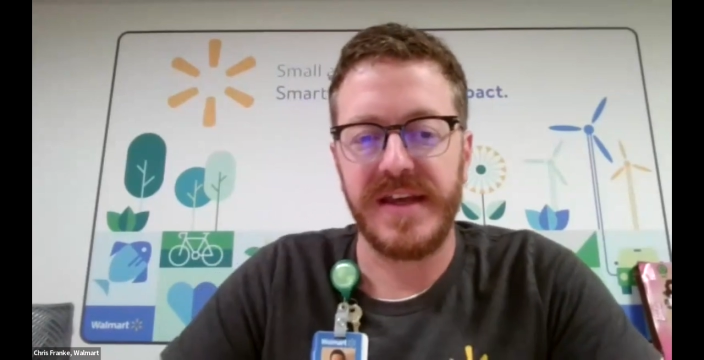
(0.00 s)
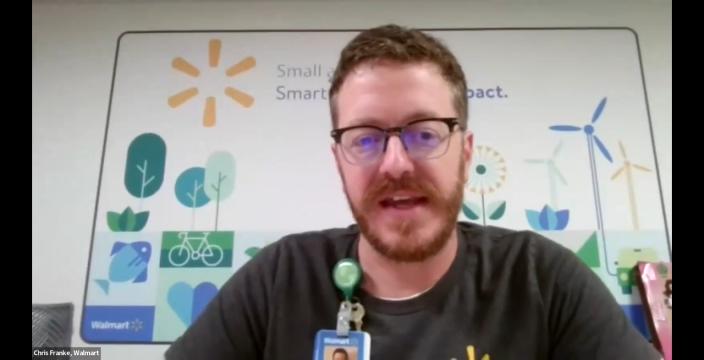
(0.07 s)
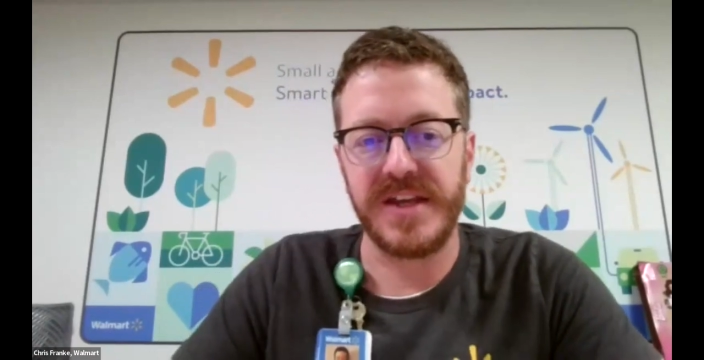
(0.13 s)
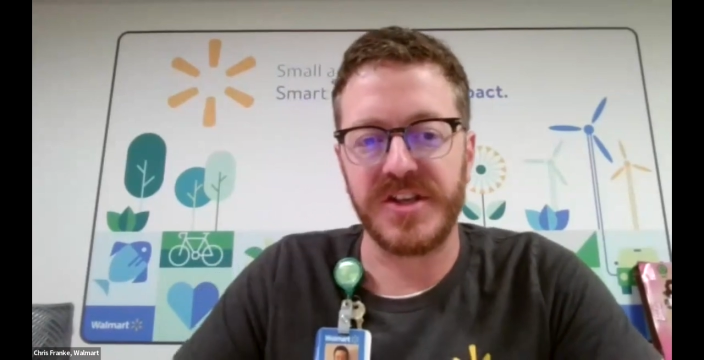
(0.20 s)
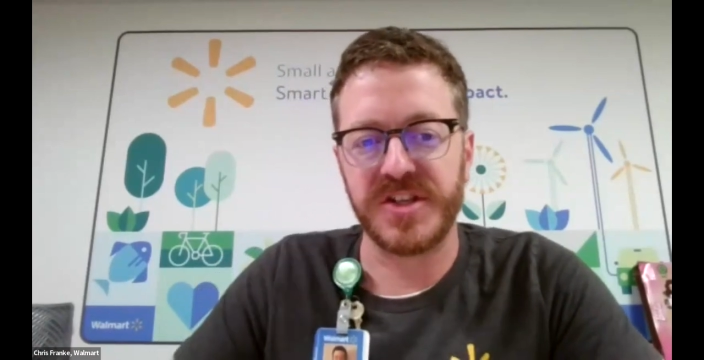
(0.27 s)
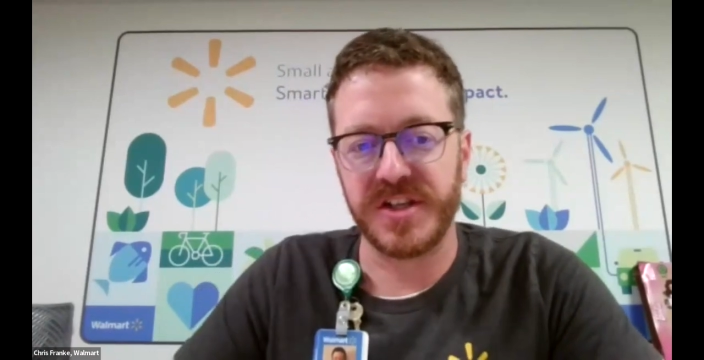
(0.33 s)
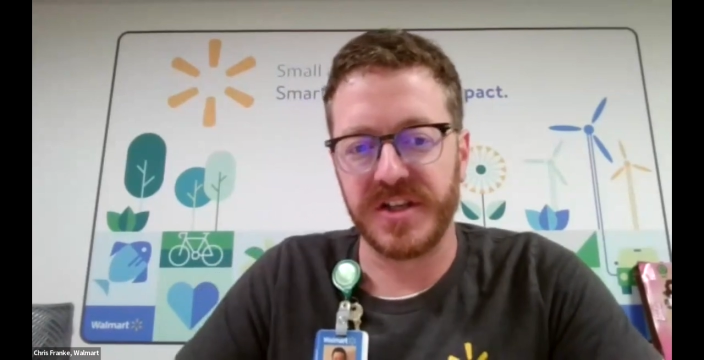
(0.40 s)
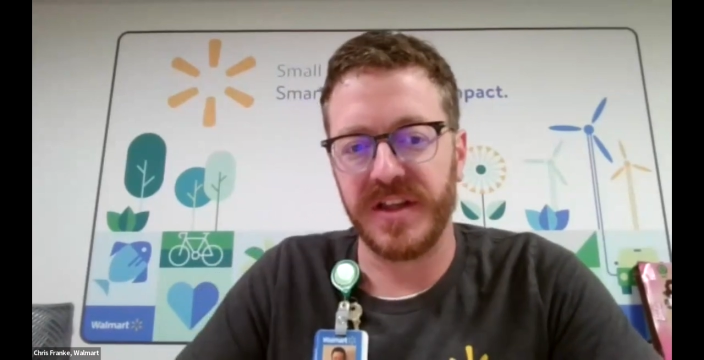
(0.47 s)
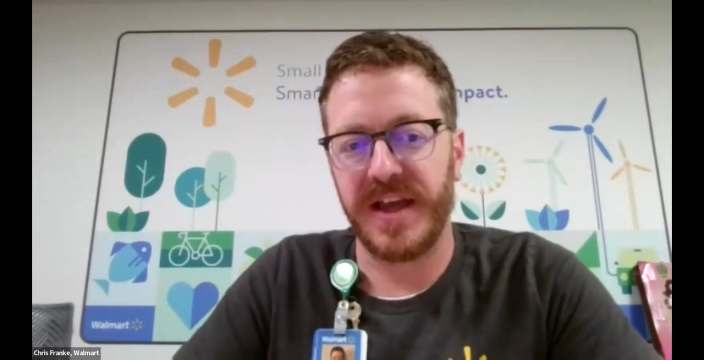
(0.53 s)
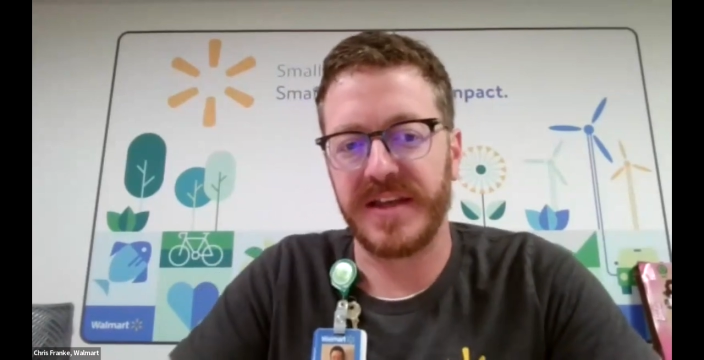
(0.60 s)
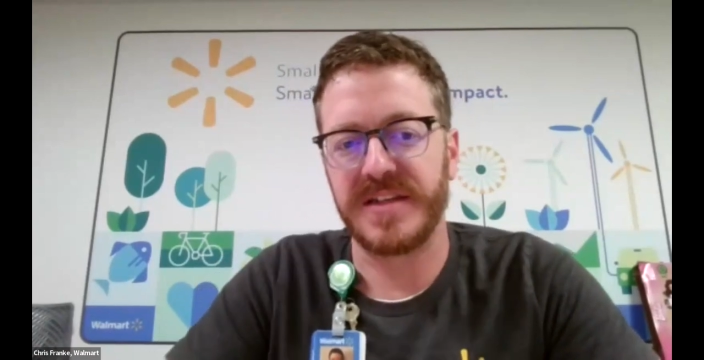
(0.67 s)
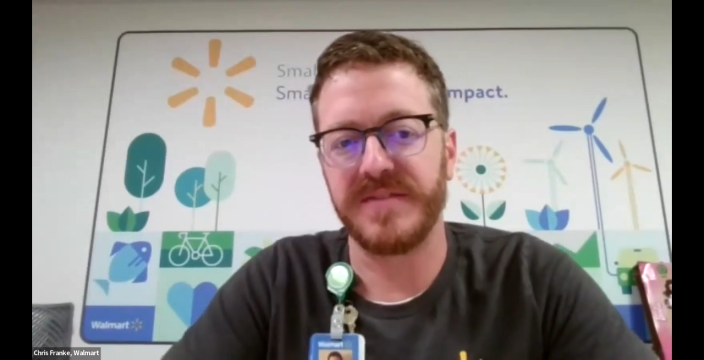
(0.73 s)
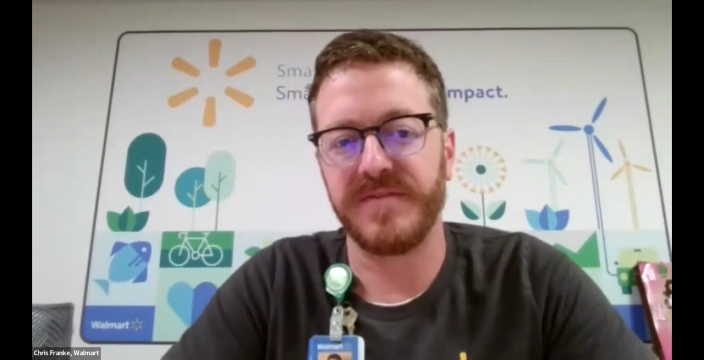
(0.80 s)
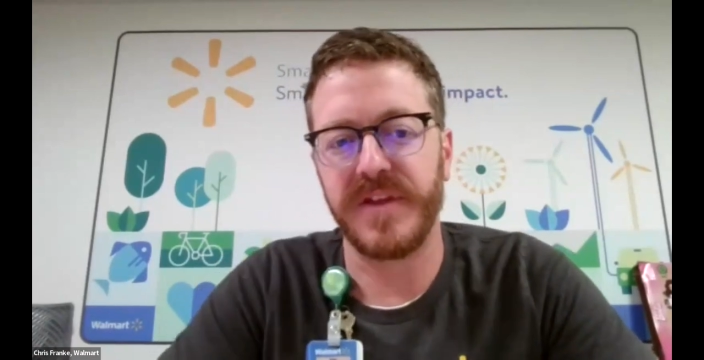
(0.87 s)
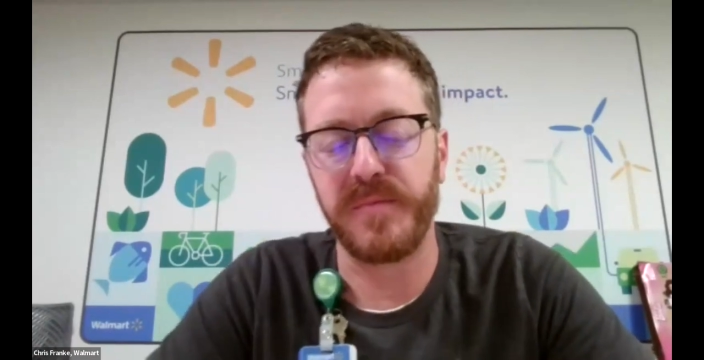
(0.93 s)
each
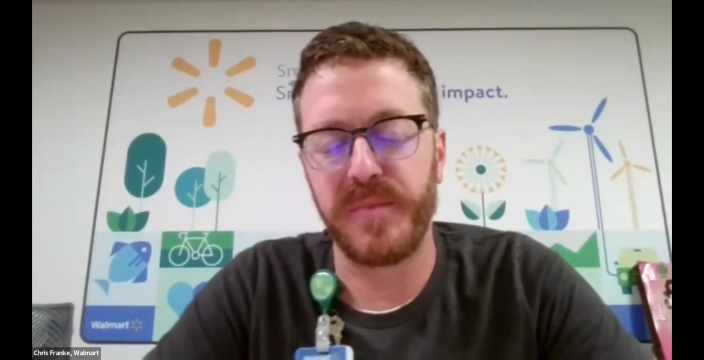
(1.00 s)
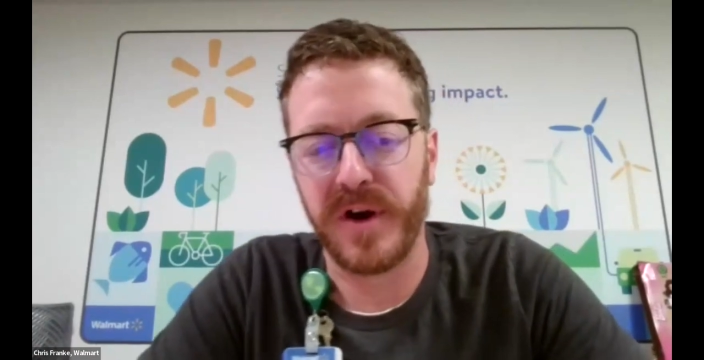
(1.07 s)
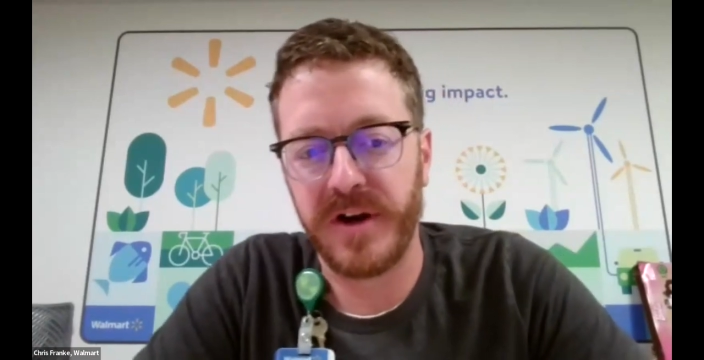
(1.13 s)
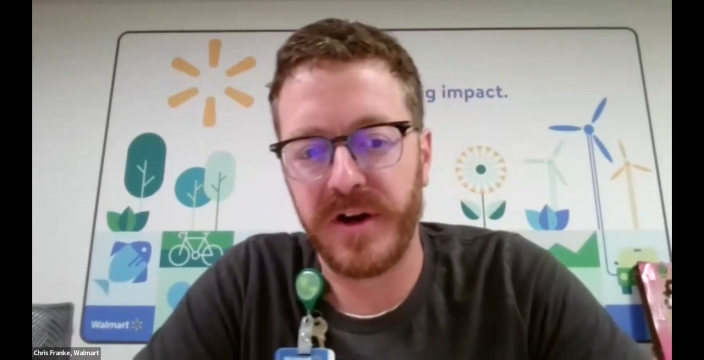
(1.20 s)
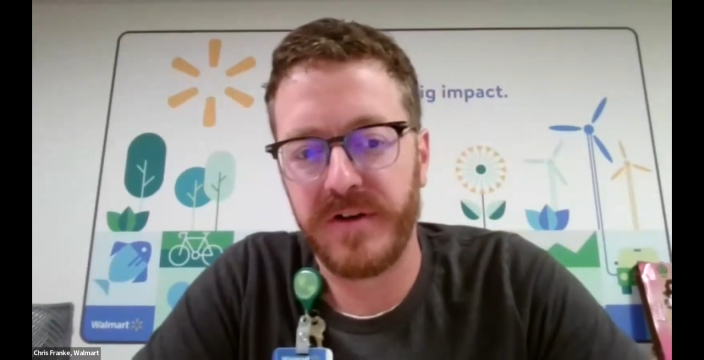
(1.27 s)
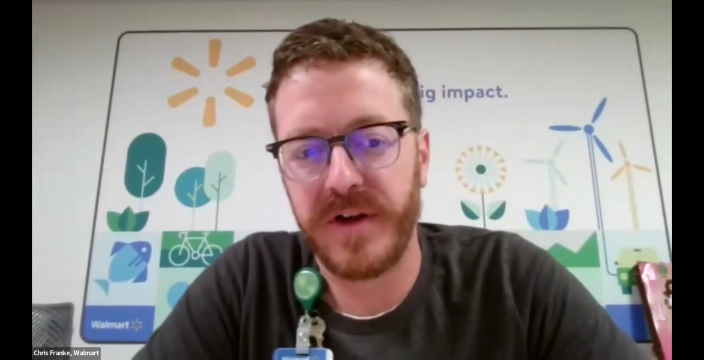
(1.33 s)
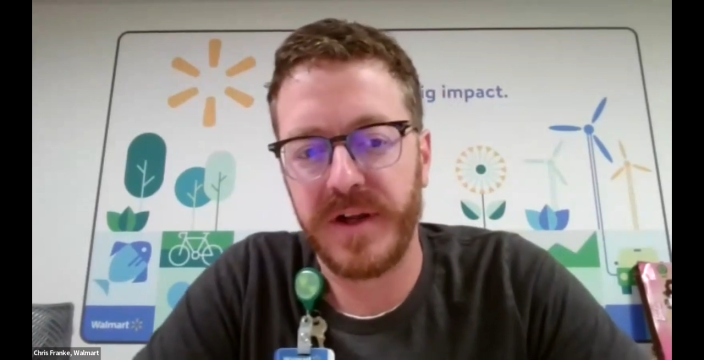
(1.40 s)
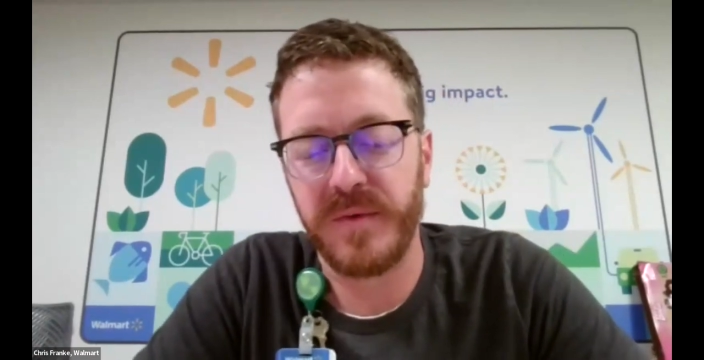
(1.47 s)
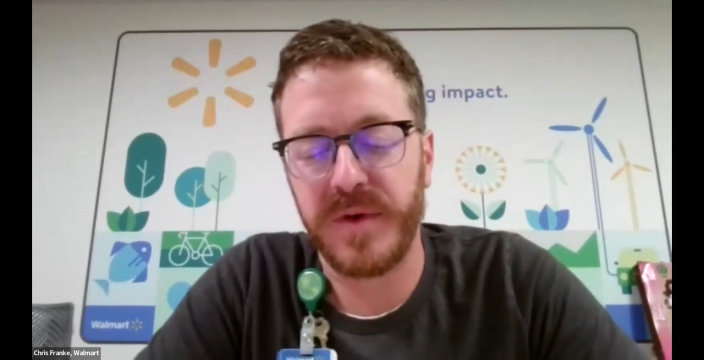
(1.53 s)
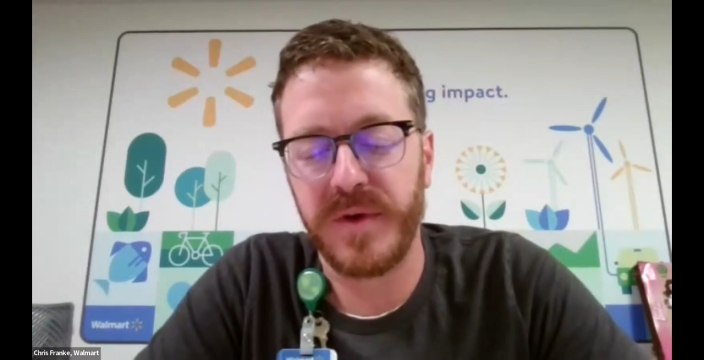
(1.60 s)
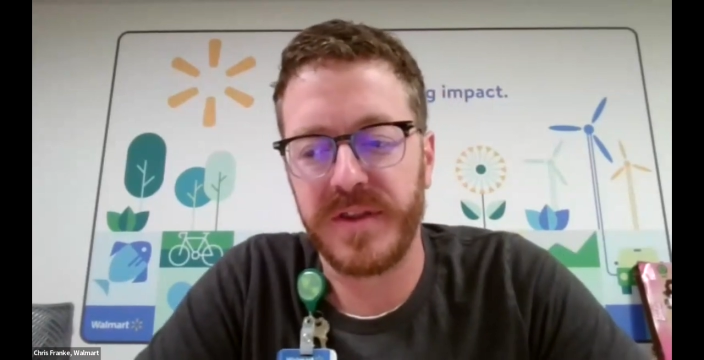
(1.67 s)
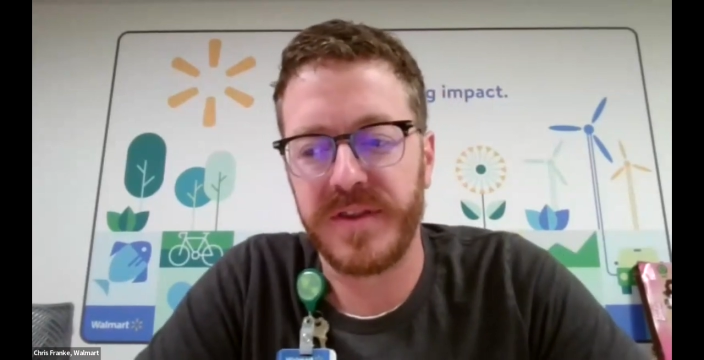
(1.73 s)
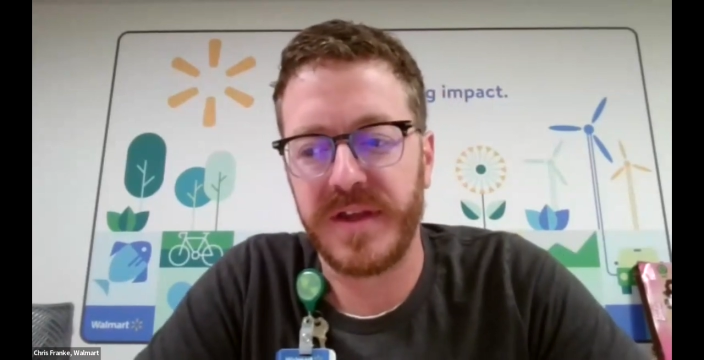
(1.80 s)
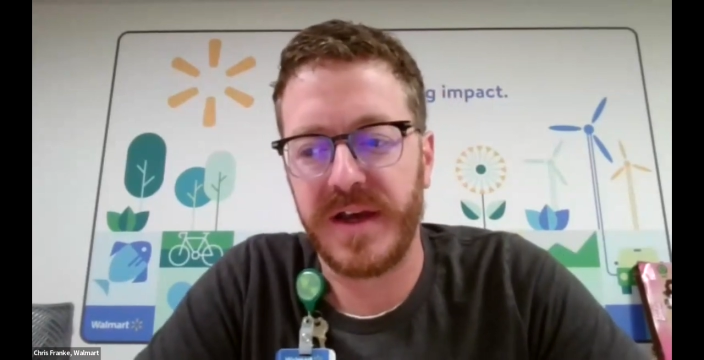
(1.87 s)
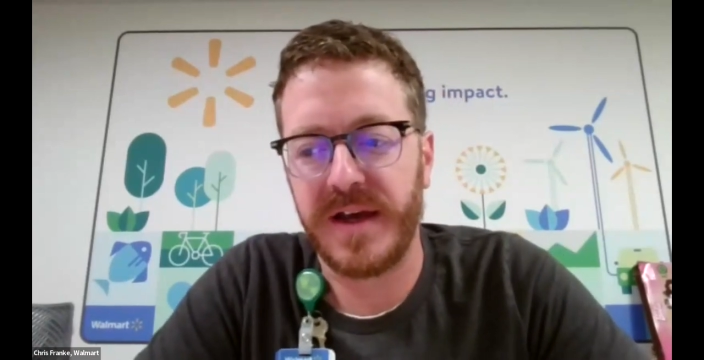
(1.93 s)
collectively partnering
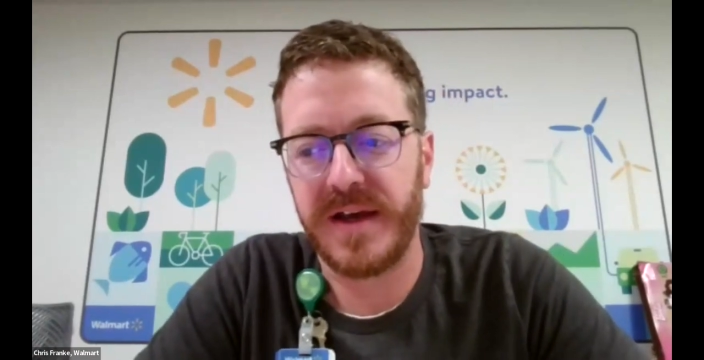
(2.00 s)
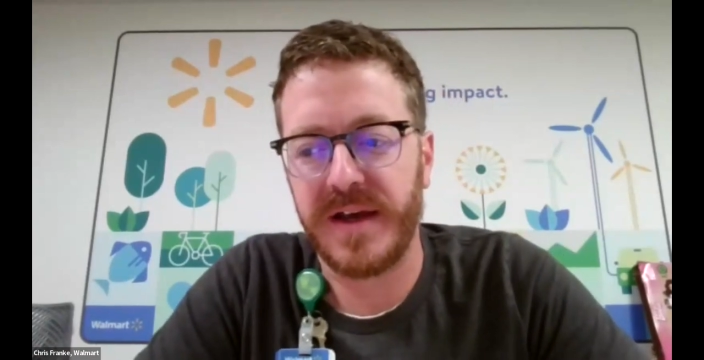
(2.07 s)
with